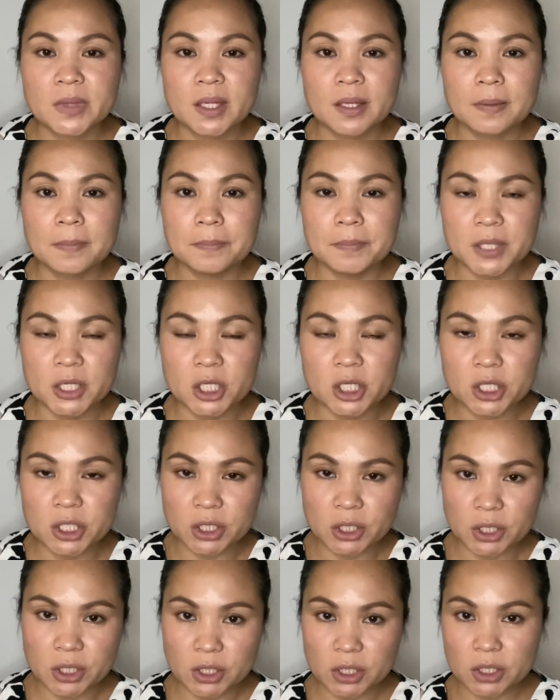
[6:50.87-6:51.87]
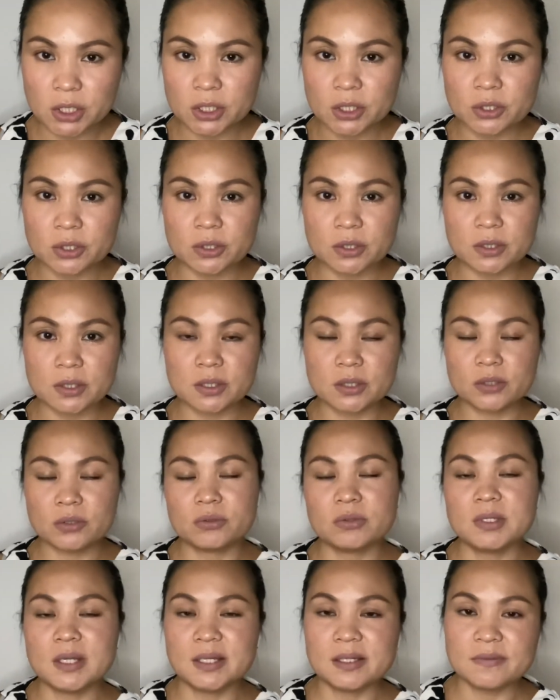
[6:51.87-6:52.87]
beginner to
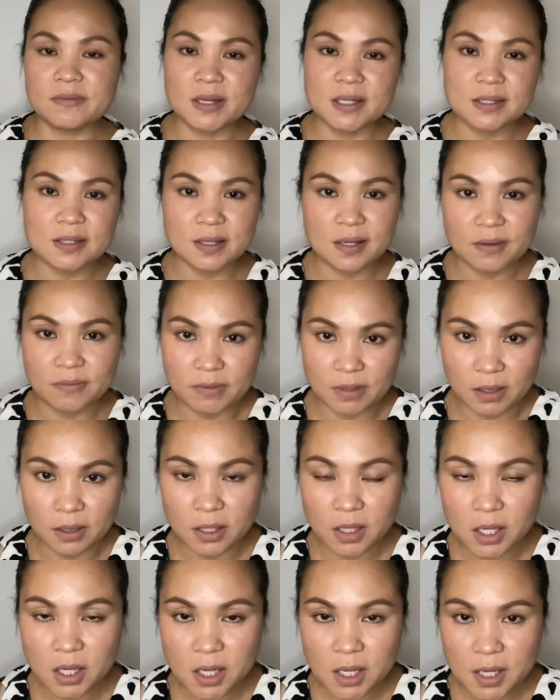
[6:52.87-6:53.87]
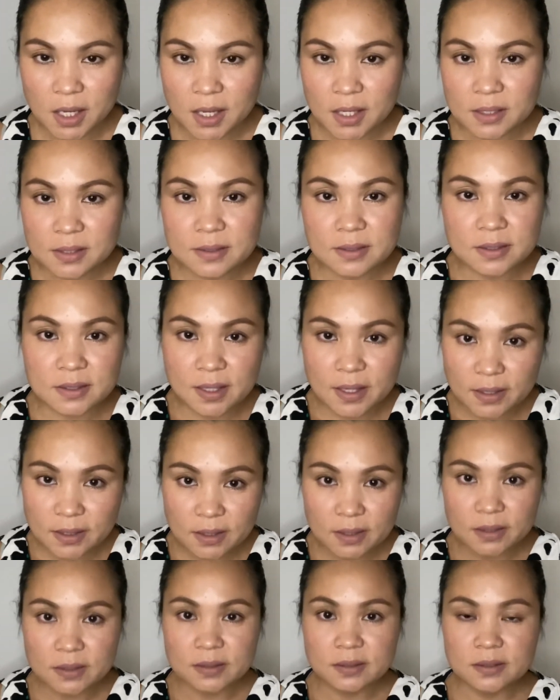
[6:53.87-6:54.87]
the advanced level.
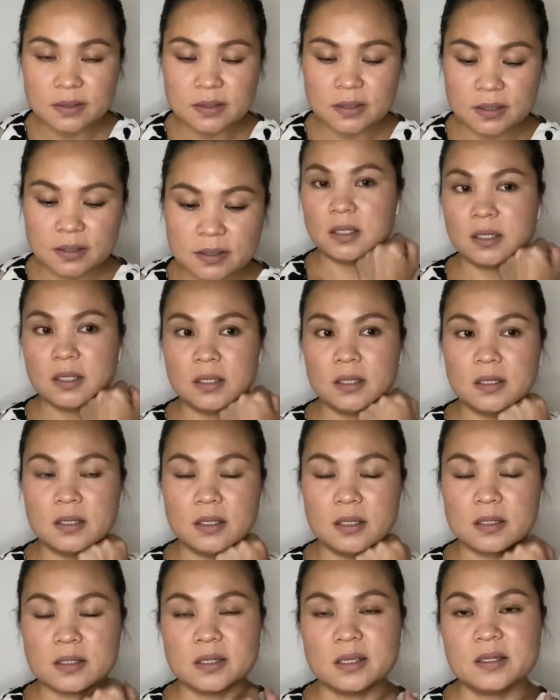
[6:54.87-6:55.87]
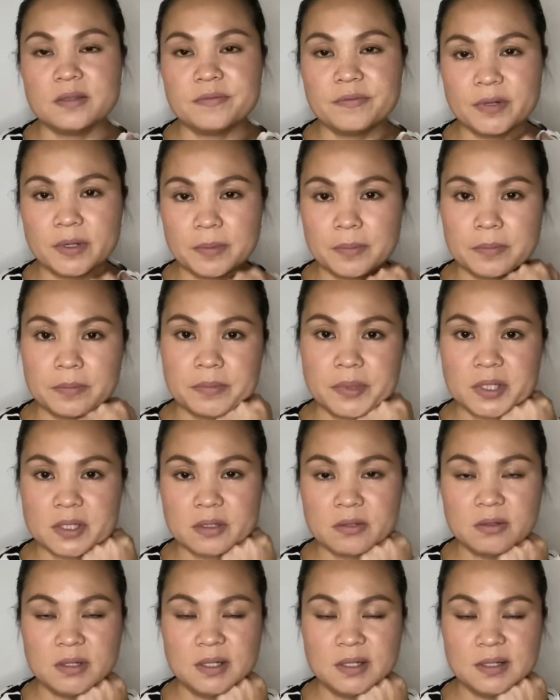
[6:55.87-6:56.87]
Second, aside from
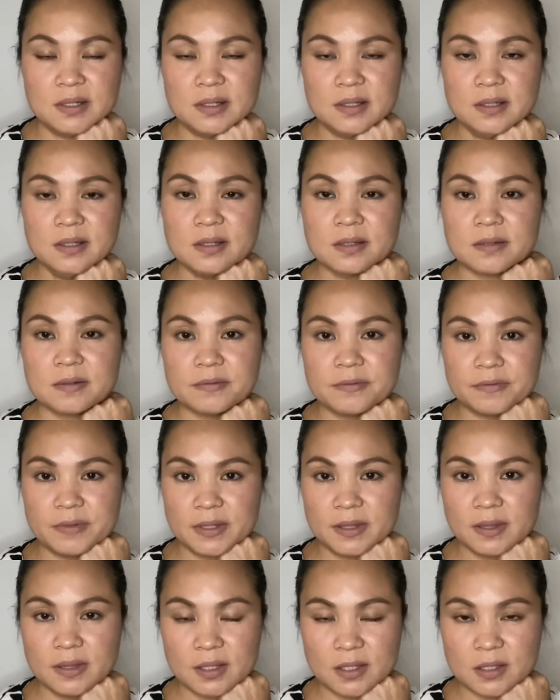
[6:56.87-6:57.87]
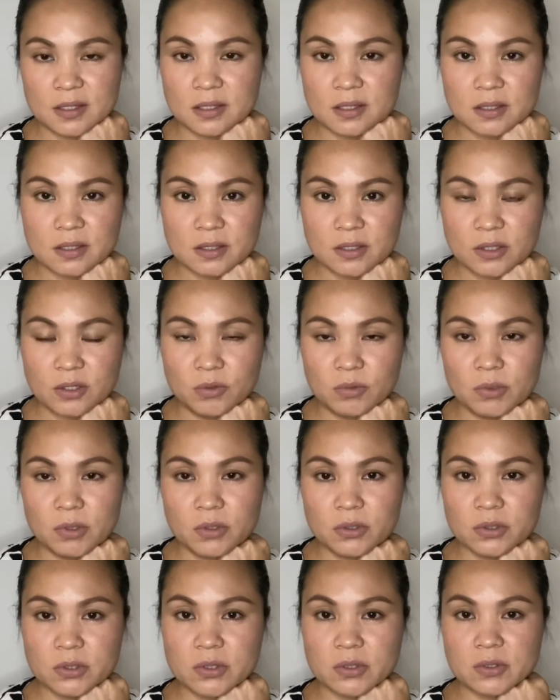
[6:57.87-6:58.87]
personal fitness, you will
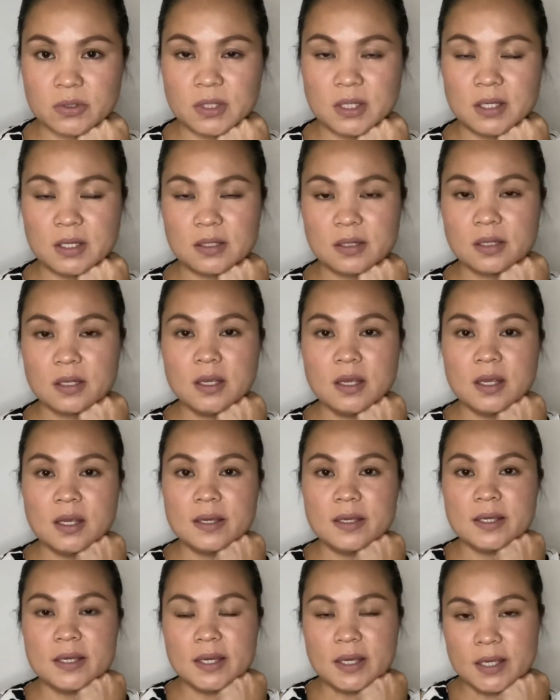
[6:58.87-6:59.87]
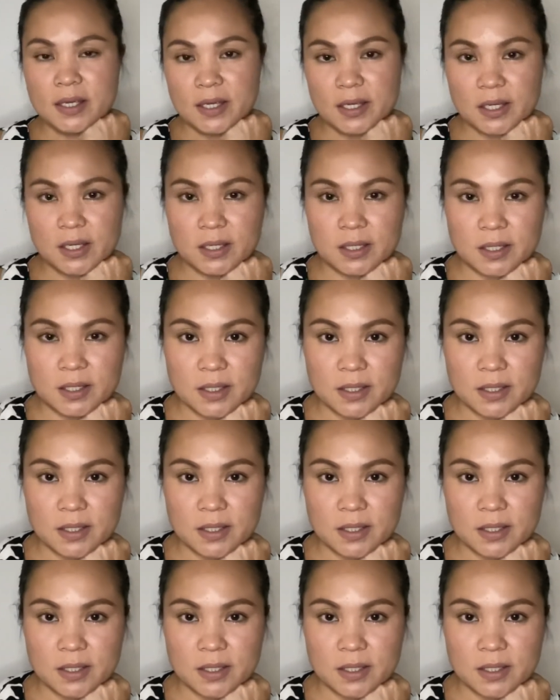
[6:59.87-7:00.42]
also get a